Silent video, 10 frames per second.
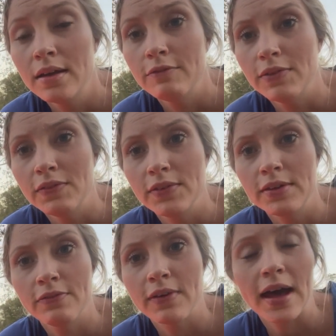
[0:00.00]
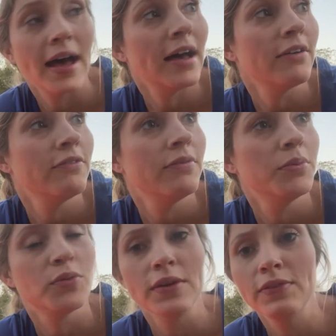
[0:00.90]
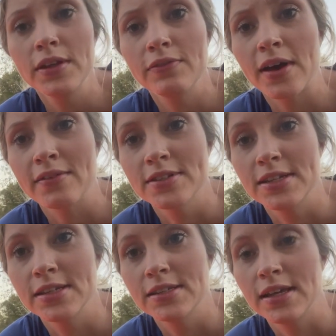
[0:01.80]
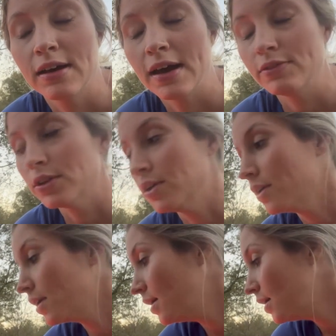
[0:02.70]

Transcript: 55, between 55 and 60. I'll have to look.